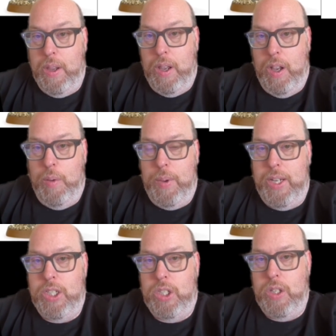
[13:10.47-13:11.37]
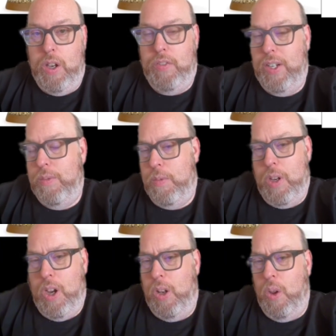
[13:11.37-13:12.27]
I think
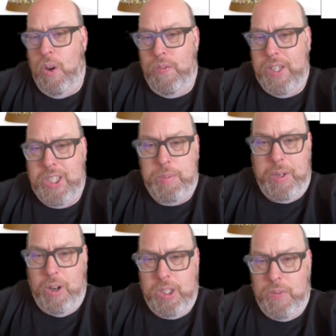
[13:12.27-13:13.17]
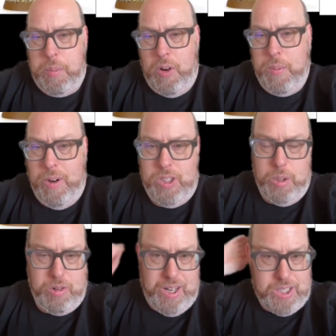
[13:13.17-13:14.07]
a lot of this is because of the Primaris
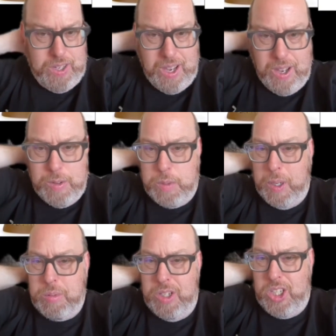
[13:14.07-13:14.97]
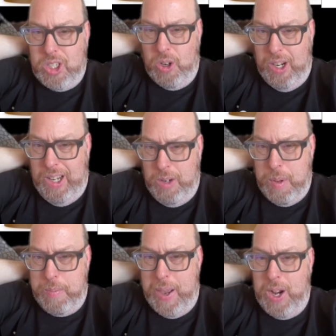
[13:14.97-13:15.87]
upgrades. Space Marines just look a little
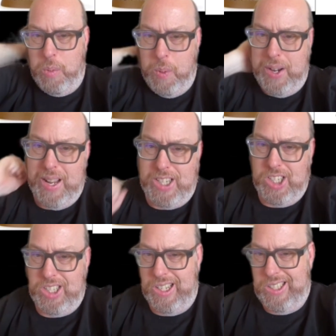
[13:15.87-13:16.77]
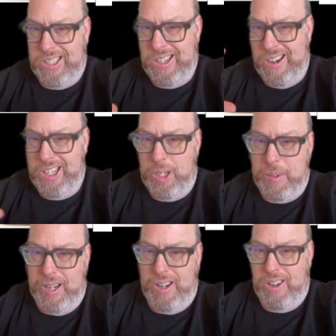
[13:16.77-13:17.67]
bit better when they're just a tiny little
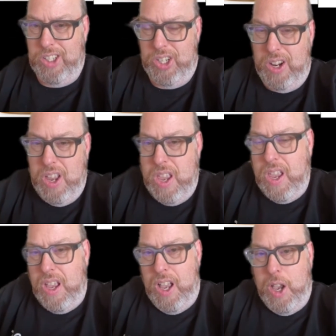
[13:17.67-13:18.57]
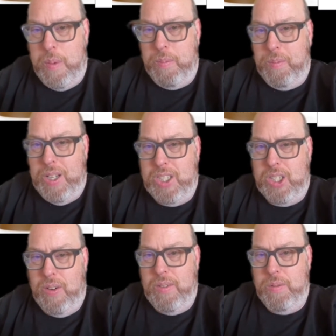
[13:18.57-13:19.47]
bit larger. And
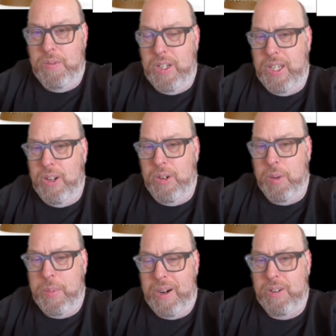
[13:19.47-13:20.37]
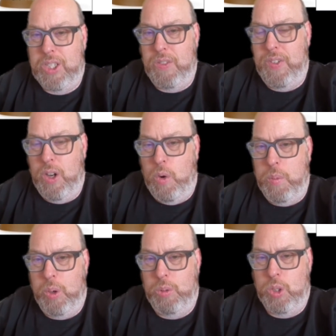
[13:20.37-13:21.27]
so, in comparison, the old
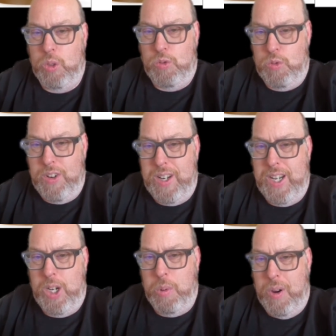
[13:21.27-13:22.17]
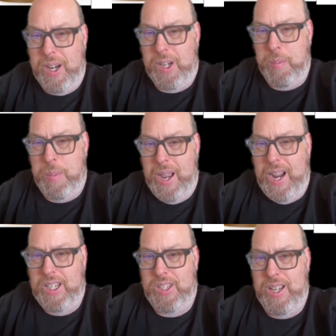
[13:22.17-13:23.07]
model just looks really quite
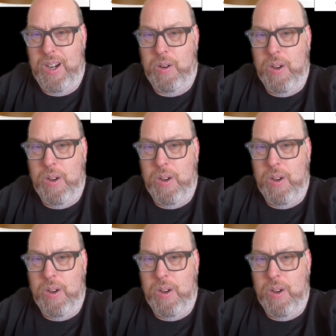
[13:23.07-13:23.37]
compact now,